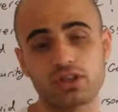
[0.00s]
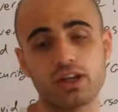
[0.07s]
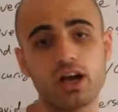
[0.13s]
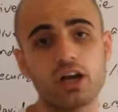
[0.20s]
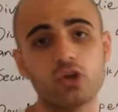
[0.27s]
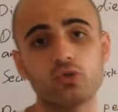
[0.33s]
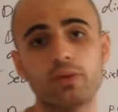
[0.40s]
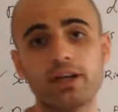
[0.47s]
is a
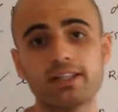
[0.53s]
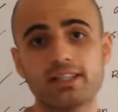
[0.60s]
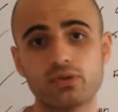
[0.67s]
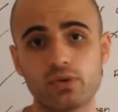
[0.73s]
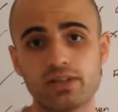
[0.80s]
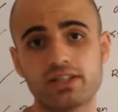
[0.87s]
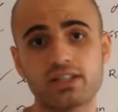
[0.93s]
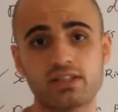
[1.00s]
guy who made
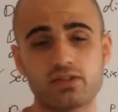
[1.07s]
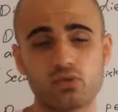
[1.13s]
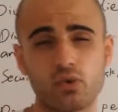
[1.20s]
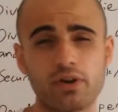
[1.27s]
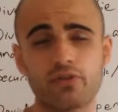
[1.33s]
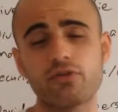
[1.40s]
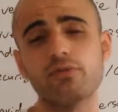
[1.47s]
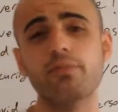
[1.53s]

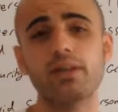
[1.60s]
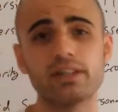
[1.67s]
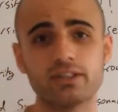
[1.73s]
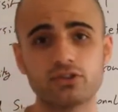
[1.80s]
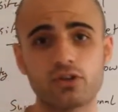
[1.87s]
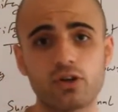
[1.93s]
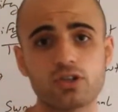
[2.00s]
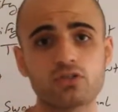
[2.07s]
$23
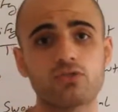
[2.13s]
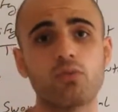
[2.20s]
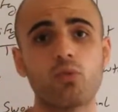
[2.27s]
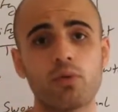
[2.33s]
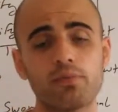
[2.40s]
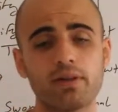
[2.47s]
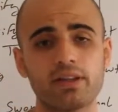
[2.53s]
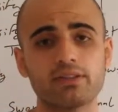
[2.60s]
billion from
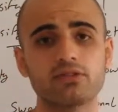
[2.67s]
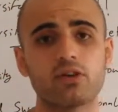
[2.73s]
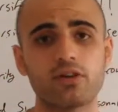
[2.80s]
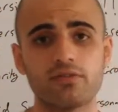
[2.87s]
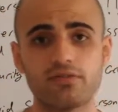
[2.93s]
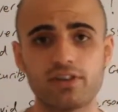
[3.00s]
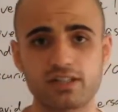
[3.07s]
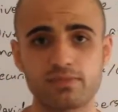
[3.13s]
$1 billion
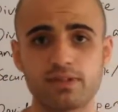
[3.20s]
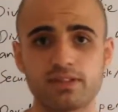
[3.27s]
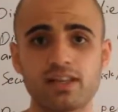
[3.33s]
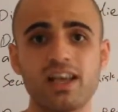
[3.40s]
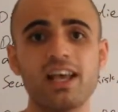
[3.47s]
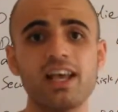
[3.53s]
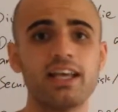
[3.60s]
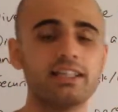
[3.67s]

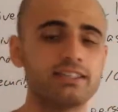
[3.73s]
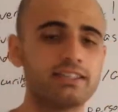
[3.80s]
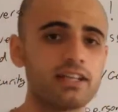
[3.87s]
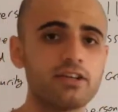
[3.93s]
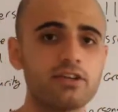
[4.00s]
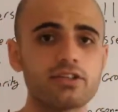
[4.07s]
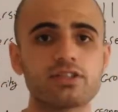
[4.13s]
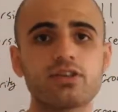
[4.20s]
investment in
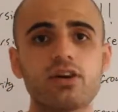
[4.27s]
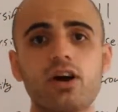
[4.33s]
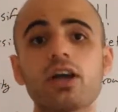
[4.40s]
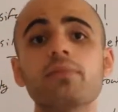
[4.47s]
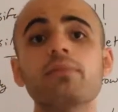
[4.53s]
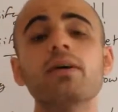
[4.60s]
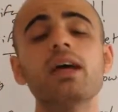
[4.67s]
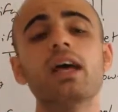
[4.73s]
10 years'
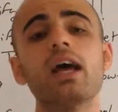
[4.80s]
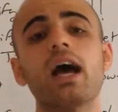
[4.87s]
time,